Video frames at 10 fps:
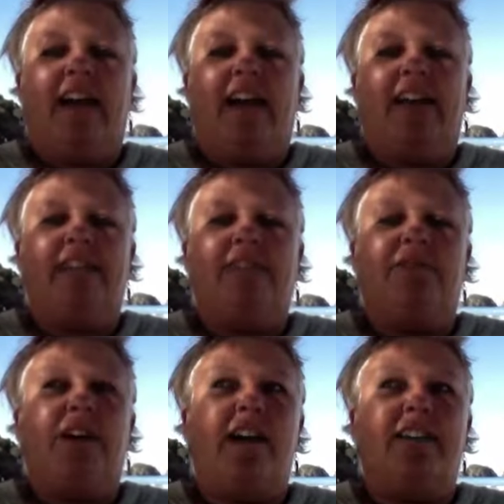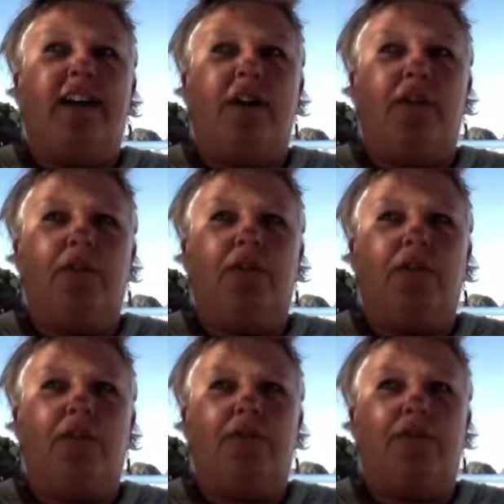And right now,
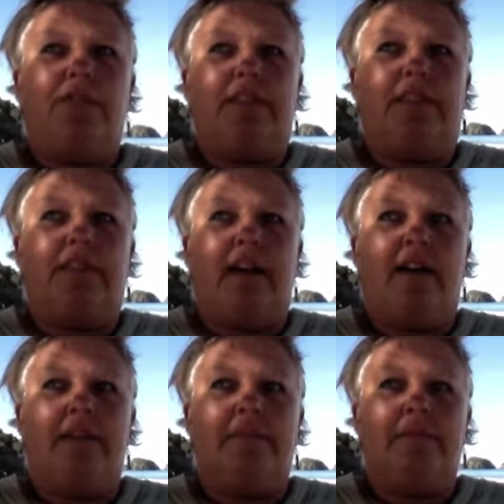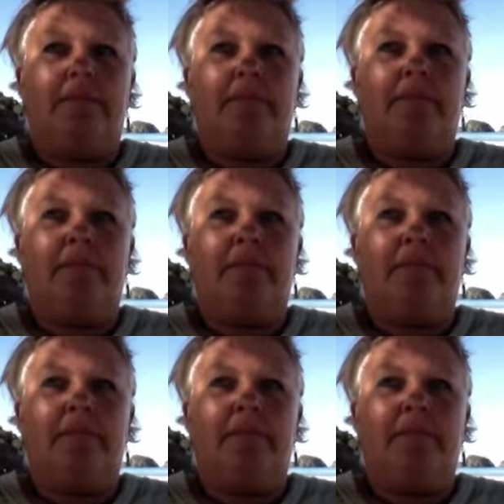for the first time